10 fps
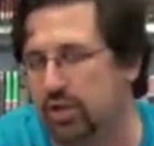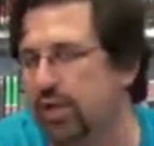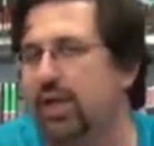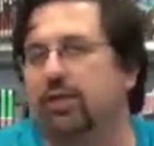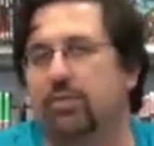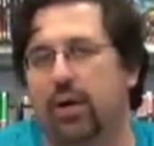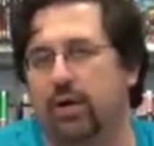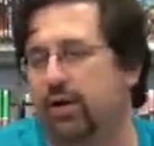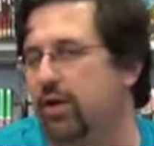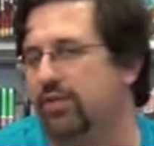He has
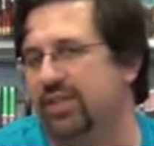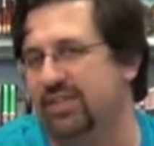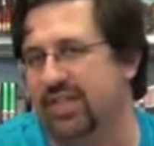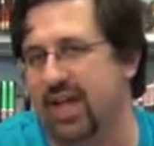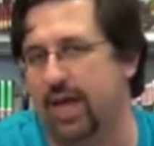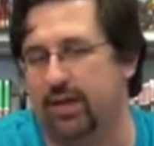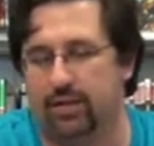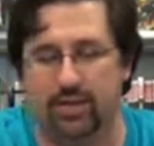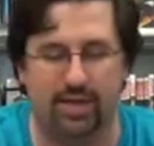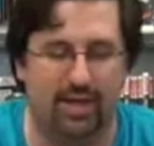buggered off to
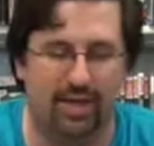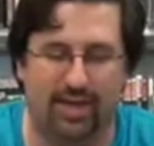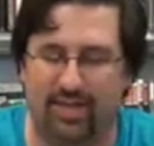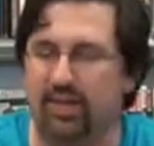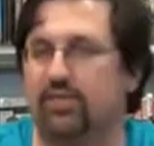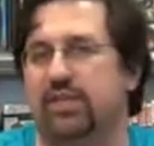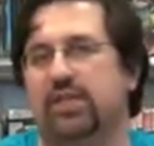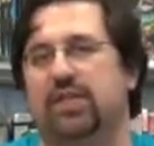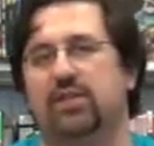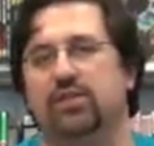Seattle. I think he's
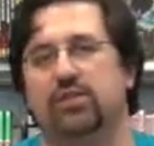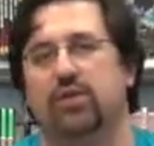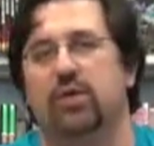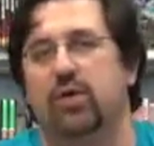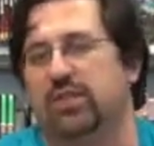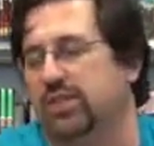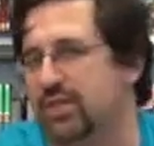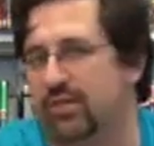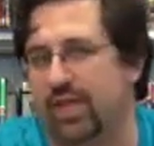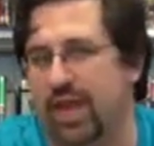visiting the zoo. He wants to see
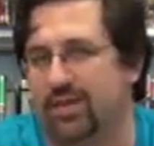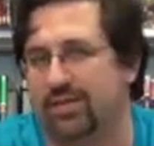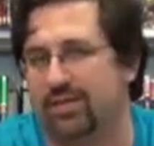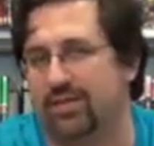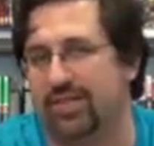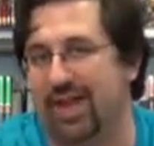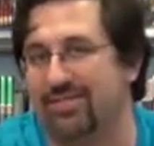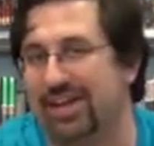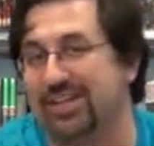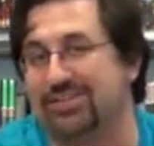if they have
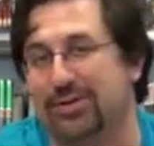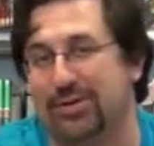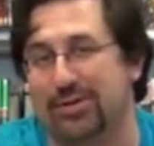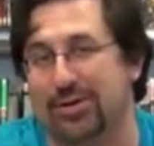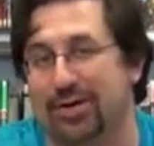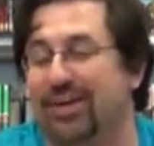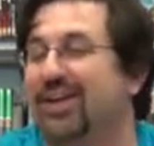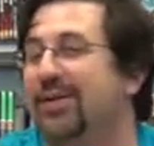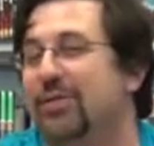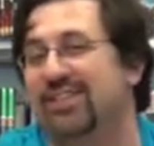an extra cougar.
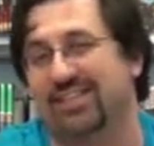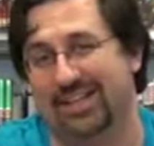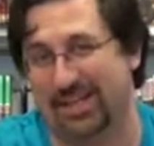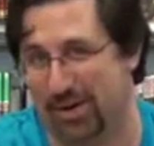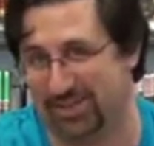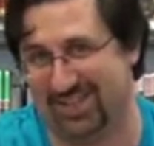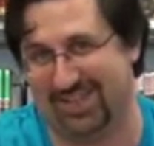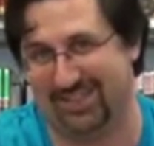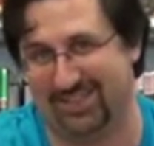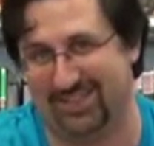He recently lost
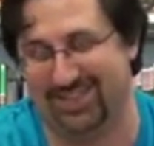his.